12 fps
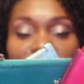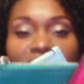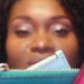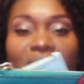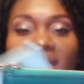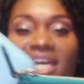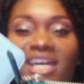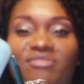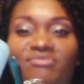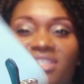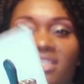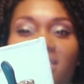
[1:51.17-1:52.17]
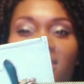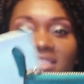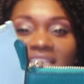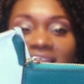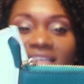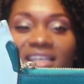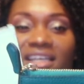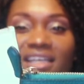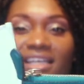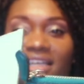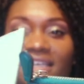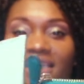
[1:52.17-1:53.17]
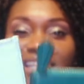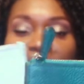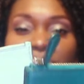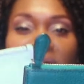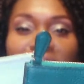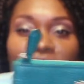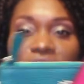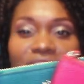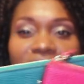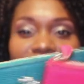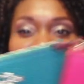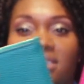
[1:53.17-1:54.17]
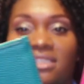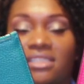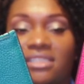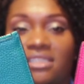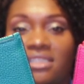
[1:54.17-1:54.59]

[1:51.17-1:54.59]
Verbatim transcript: So I have these like key pouches